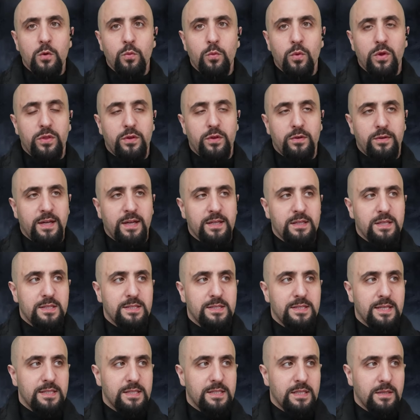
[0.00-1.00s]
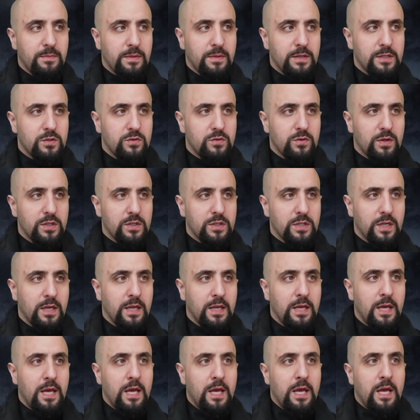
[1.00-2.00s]
with the United States administration.
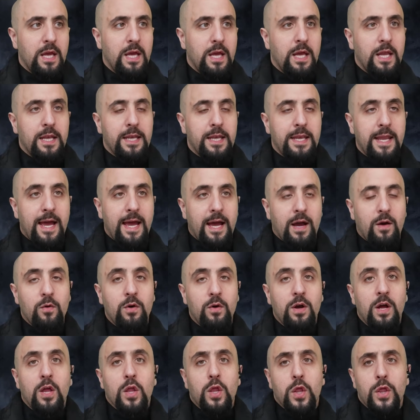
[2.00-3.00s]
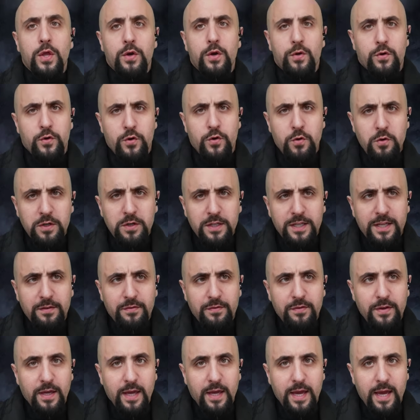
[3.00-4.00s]
Now, they're not
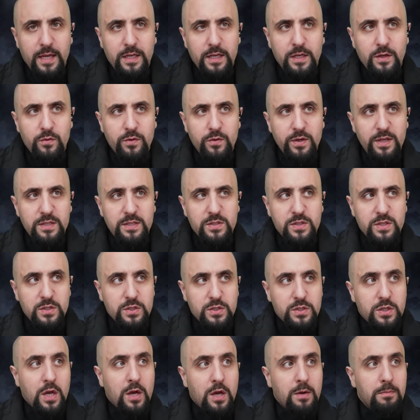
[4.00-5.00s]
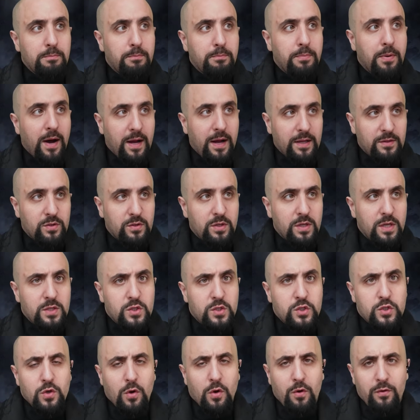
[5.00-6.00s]
giving any reasons, but
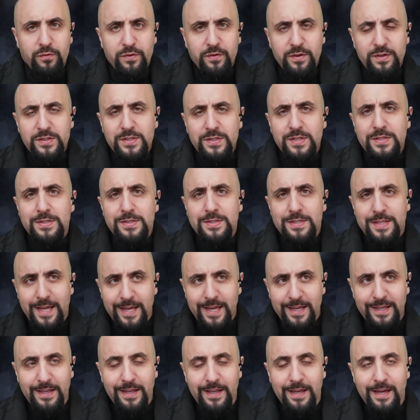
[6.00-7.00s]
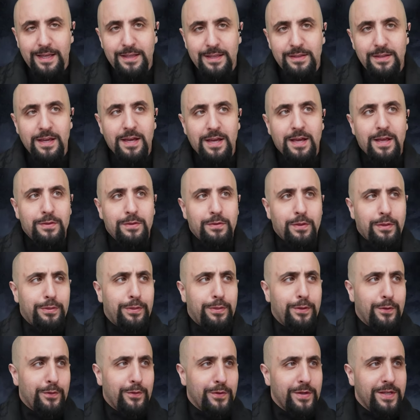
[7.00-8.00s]
it's obvious as daylight
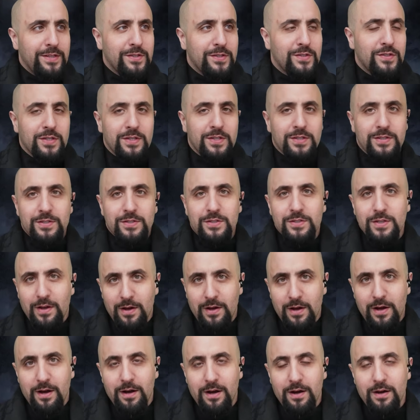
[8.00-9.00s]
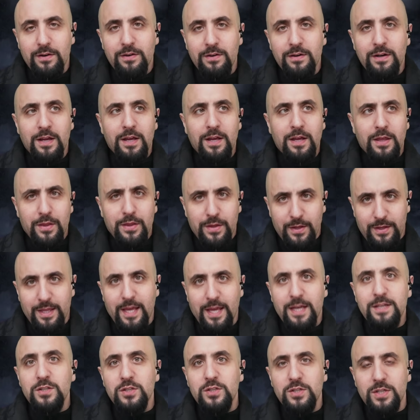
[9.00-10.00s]
that the reasons are the
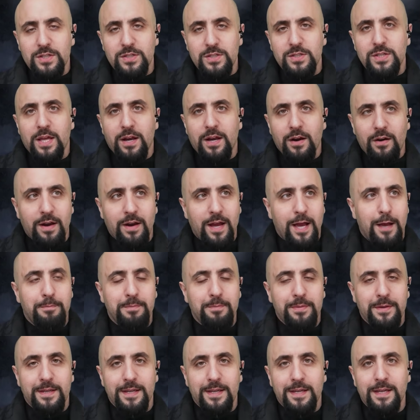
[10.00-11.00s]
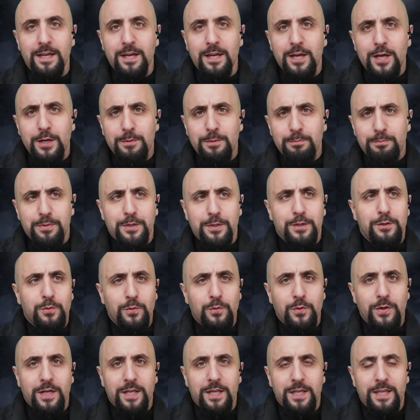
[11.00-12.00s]
tensions that are happening
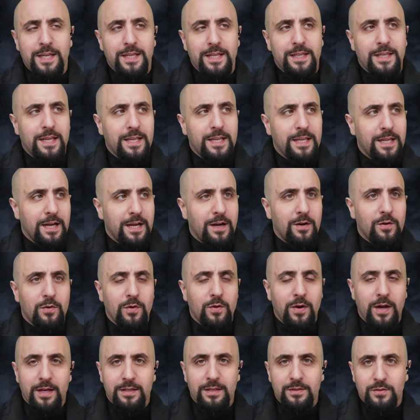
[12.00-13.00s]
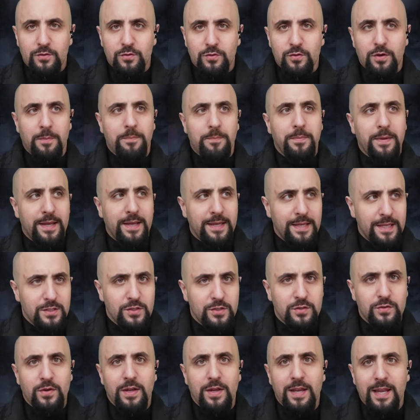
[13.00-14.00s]
between Netanyahu and Trump and
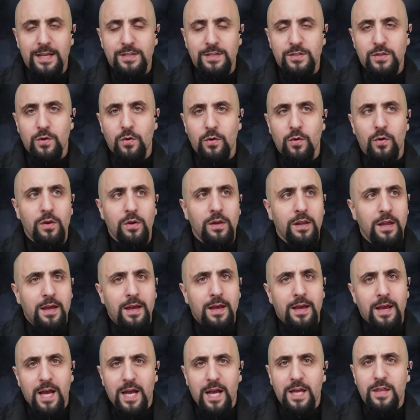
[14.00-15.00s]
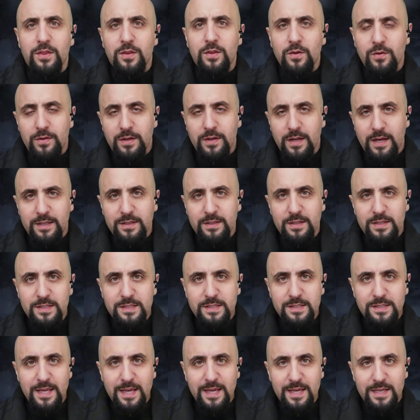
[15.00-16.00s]
Israel as a whole and the
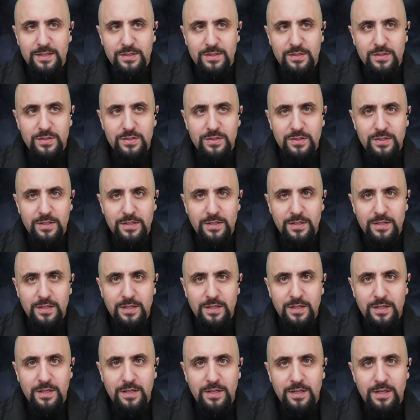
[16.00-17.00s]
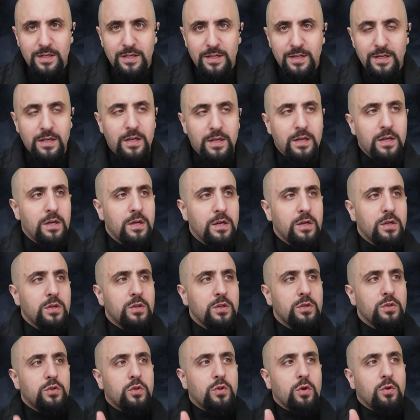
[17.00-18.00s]
United States.
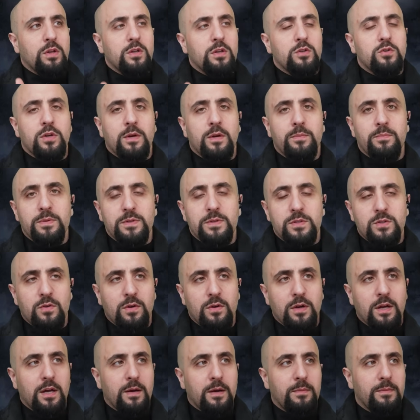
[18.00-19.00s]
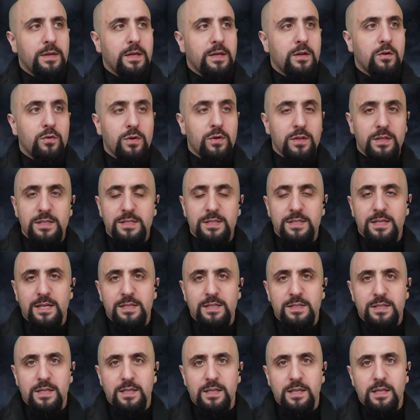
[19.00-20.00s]
Donald Trump is not coming,
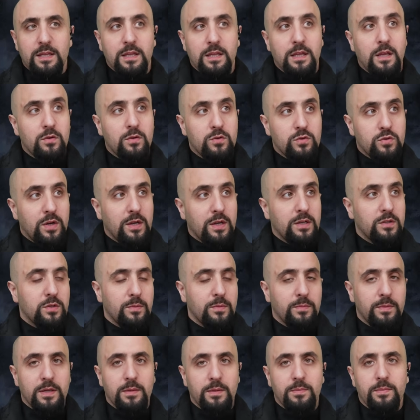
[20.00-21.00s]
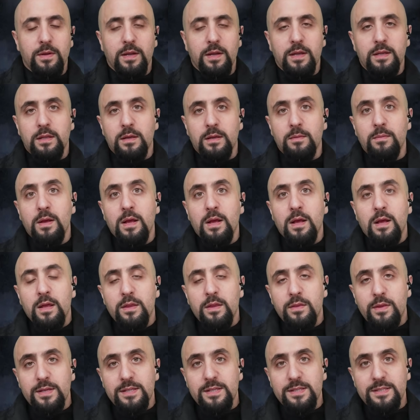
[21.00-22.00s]
criticizing Netanyahu, trying to manipulate him.
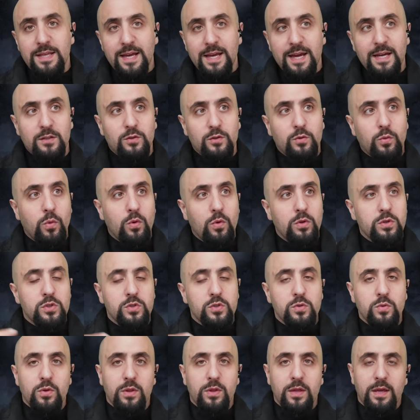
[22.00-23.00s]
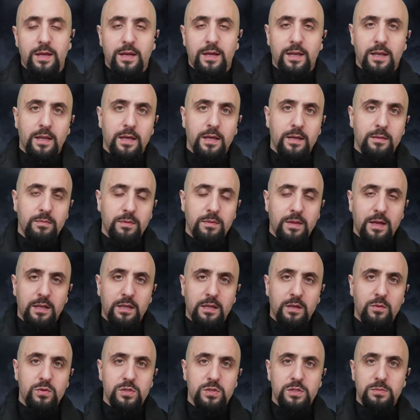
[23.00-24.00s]
They sacked Waltz, who they claimed
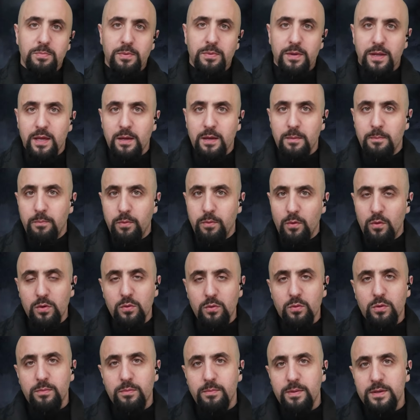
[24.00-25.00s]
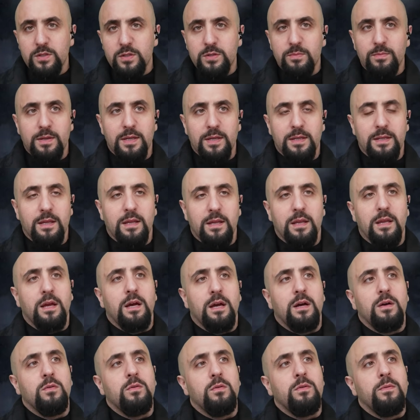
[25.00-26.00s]
that he was playing ball with Benjamin
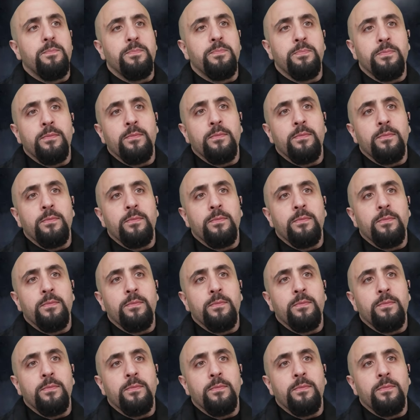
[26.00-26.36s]
Netanyahu